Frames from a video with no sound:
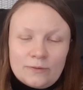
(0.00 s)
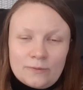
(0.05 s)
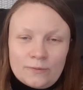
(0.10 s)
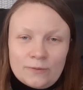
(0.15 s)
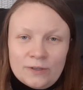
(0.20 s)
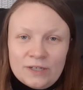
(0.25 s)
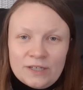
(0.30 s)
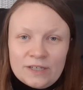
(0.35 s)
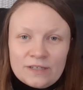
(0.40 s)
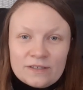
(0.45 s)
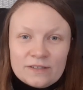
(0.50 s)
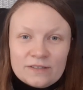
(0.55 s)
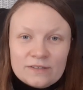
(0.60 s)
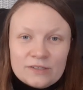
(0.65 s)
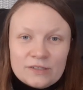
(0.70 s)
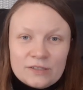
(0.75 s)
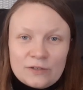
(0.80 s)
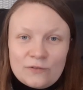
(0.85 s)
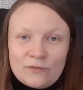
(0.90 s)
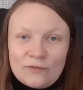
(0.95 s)
work
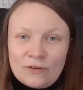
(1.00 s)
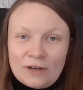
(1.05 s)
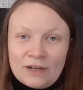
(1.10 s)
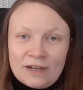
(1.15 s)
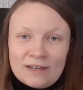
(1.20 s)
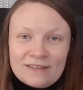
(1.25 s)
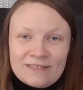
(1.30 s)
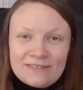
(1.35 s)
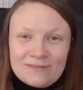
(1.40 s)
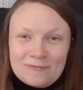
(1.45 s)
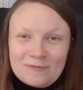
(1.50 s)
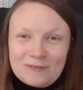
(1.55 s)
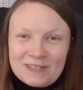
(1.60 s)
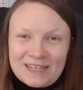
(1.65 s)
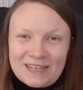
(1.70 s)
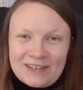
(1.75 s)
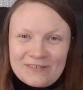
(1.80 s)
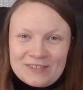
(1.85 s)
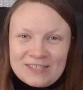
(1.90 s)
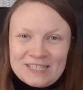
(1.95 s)
so far. What
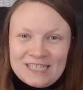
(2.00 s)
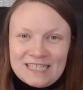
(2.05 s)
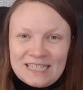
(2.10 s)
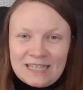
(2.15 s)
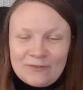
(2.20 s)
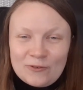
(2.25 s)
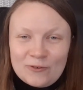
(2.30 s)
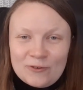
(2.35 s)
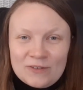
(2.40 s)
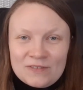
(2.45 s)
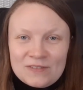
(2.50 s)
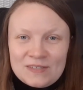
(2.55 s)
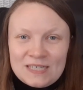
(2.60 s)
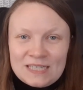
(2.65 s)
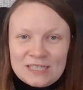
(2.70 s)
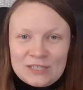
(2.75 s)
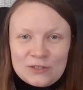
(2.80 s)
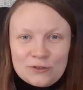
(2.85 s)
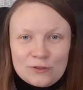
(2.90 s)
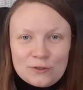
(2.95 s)
I've seen, I've only
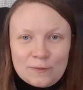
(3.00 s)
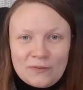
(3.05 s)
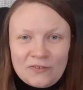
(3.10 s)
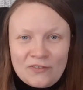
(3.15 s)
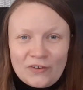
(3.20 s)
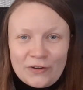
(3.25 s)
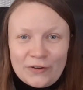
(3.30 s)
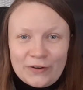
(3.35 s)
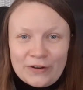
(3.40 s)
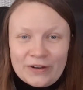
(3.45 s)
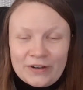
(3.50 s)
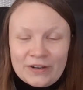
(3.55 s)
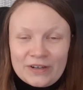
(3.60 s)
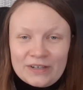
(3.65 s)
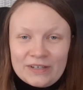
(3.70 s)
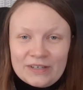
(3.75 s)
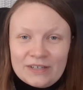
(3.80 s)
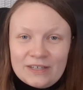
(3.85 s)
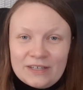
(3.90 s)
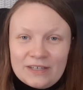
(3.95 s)
seen 2 of her
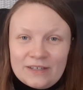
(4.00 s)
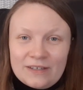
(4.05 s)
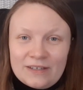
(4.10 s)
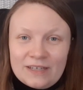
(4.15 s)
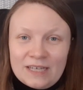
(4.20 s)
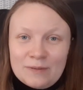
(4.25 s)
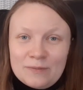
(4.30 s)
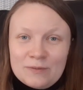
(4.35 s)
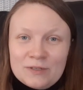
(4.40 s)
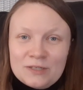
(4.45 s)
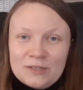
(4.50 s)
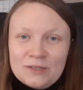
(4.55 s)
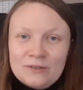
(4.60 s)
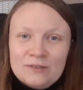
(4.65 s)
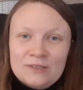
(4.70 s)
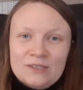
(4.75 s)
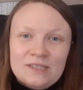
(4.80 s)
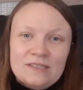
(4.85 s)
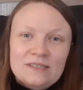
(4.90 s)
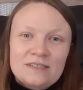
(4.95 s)

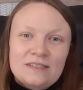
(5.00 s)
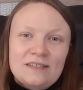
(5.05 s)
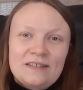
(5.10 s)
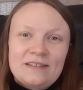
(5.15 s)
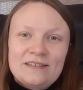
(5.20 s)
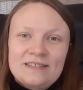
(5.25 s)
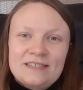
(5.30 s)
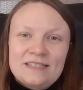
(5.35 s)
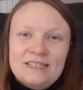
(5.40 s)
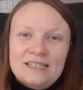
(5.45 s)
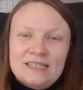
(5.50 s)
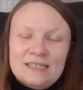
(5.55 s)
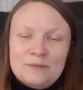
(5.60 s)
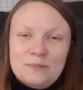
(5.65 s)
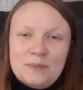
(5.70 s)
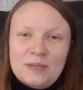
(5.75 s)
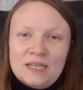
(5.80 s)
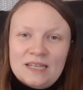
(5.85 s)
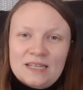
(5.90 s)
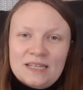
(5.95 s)
episodes. She has
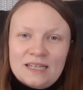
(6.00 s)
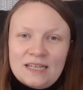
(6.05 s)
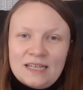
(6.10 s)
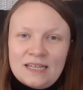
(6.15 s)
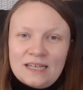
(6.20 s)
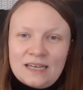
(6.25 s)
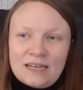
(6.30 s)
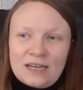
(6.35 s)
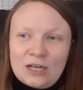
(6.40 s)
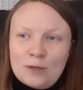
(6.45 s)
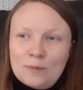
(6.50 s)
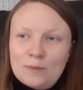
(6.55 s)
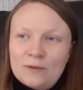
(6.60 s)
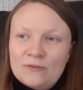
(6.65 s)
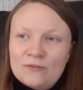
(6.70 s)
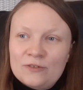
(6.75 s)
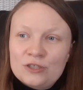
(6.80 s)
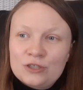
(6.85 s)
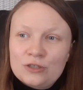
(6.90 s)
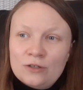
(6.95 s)
made a couple
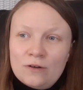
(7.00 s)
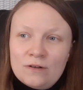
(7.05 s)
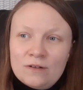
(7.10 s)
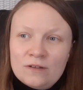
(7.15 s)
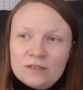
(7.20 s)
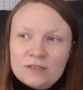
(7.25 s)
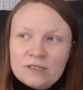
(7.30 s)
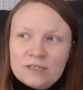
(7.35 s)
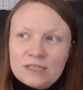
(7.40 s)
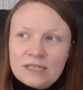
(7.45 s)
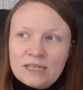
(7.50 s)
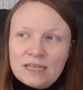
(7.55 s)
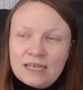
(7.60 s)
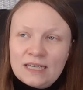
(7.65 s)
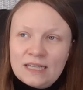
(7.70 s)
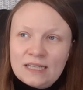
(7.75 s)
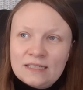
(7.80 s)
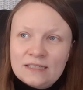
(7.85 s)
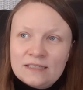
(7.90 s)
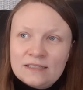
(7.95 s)
of shawls
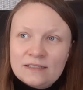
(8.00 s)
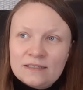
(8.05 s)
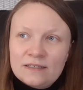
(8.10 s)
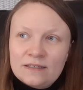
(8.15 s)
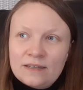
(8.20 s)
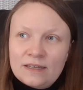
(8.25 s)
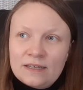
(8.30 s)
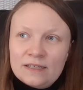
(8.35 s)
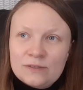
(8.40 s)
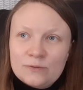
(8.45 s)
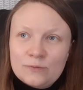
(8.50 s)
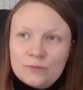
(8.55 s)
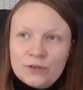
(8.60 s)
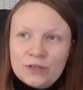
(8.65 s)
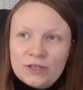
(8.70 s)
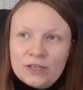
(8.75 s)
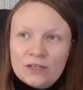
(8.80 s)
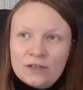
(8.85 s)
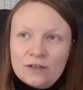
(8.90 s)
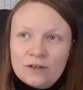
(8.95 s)
and is
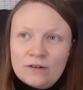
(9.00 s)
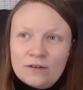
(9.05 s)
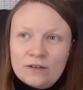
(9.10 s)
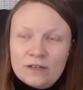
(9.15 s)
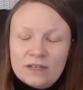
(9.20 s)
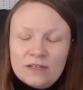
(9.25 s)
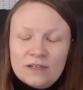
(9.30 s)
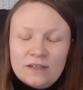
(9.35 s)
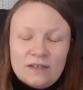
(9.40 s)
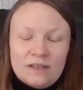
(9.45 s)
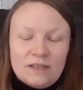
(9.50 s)
working on